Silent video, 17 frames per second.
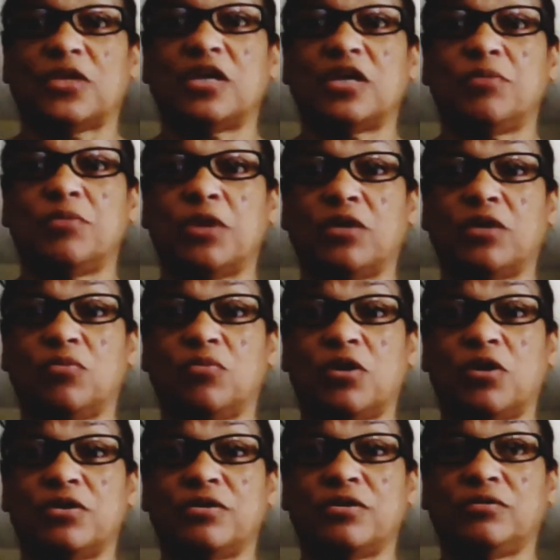Get a bottle of
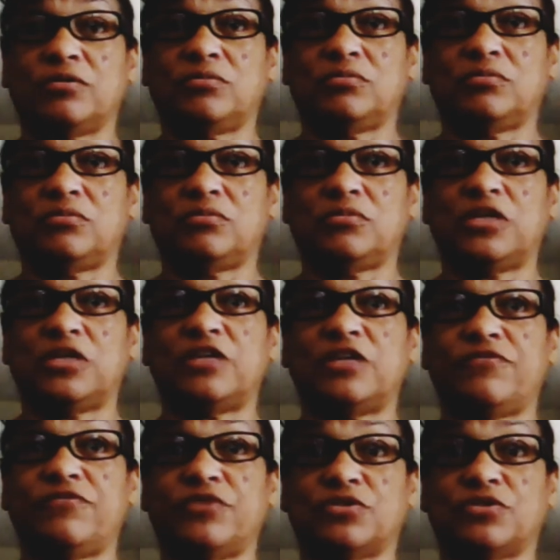water. Get
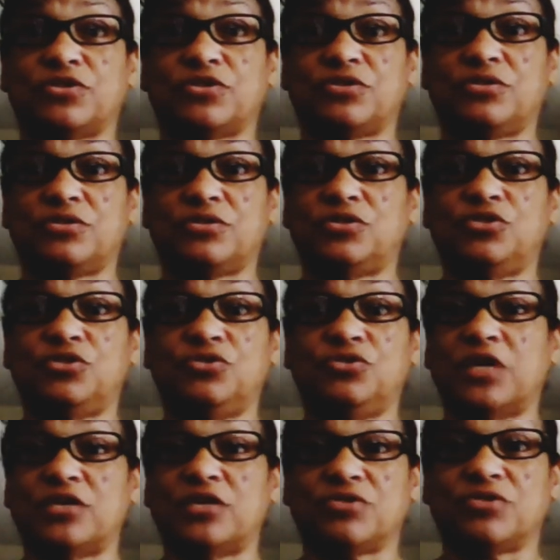a filter. Do
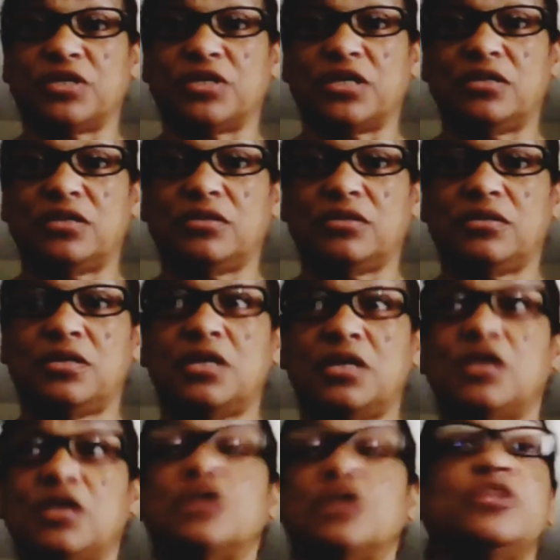not drink it.
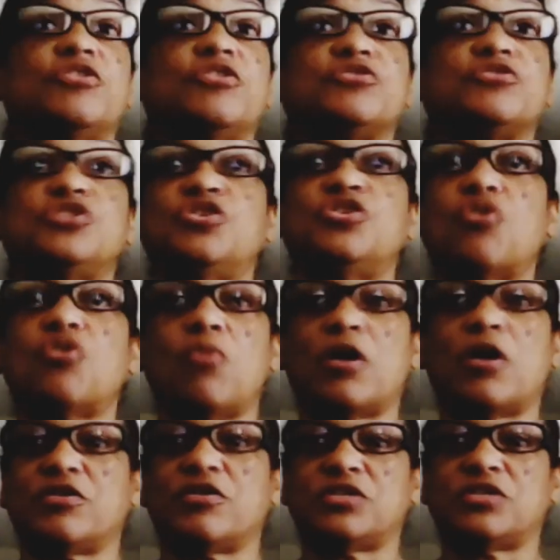There's no
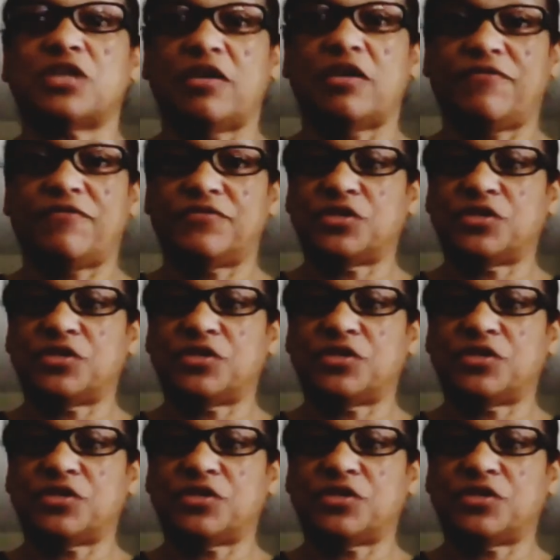water safe.